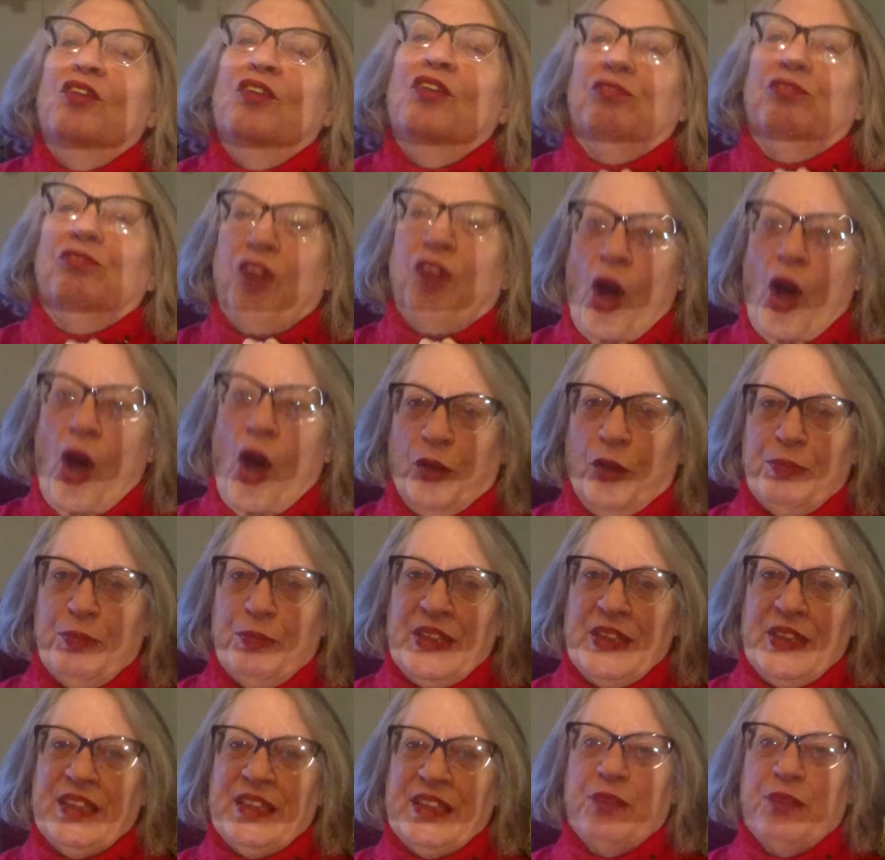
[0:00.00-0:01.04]

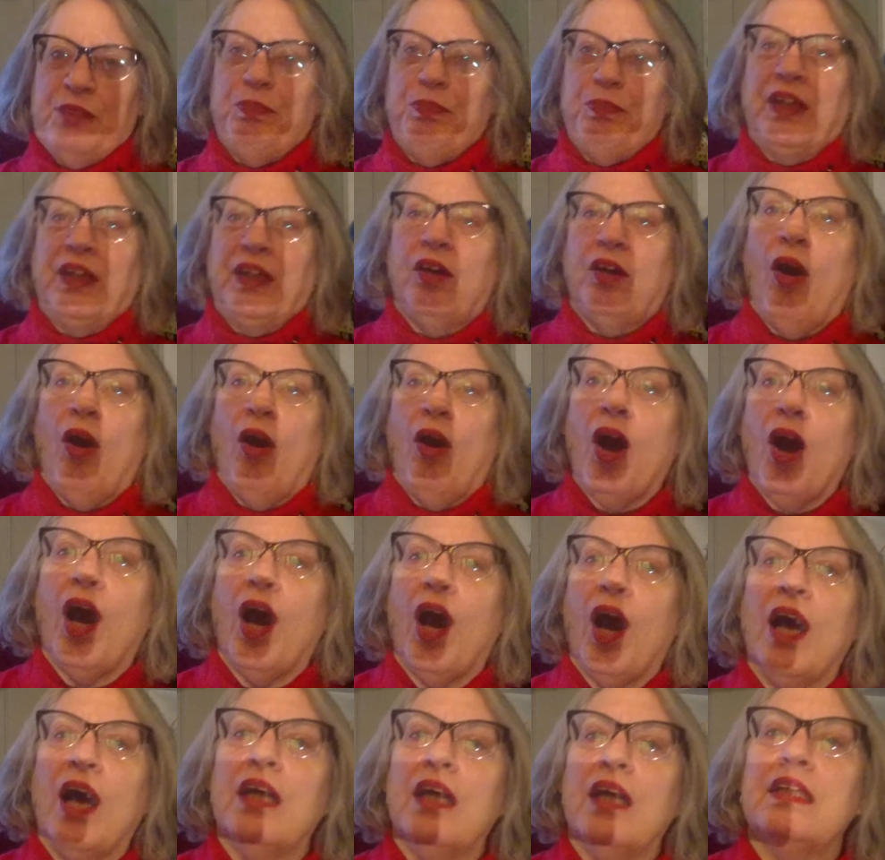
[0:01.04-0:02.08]
Vlogmas,
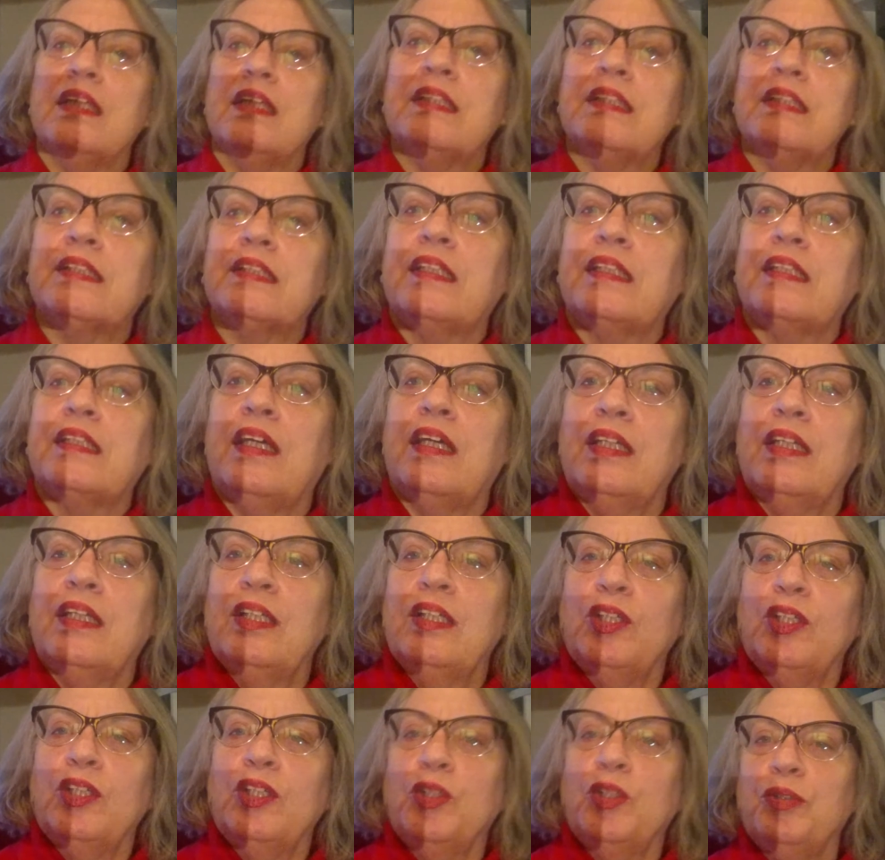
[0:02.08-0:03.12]
because...
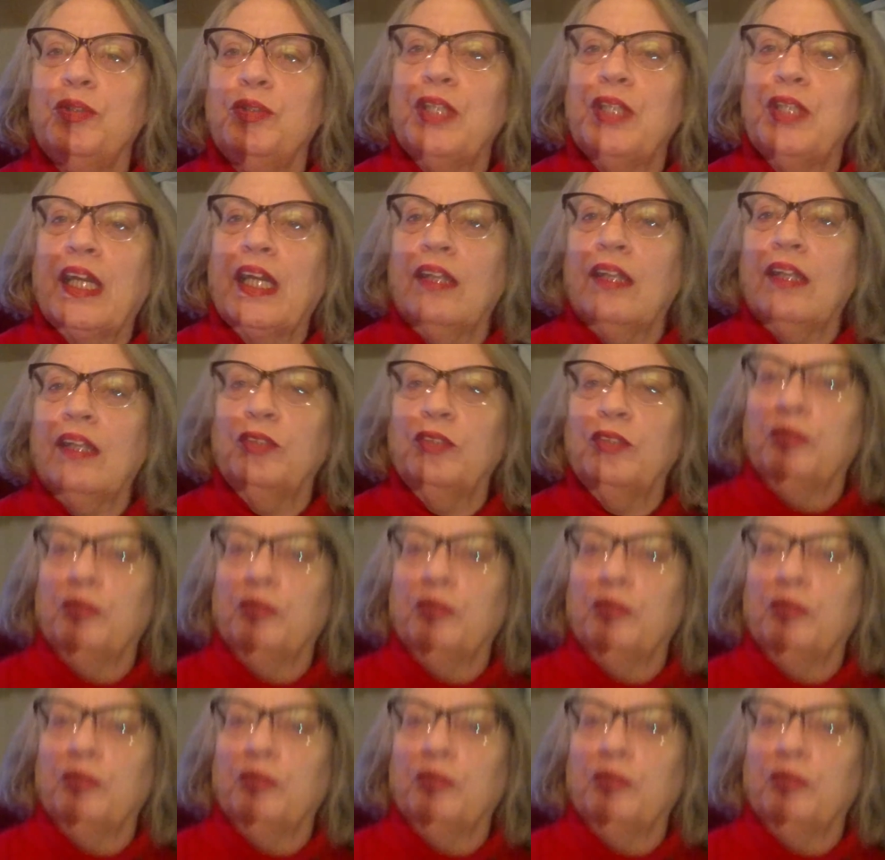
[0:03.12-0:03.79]
Oh, you got a little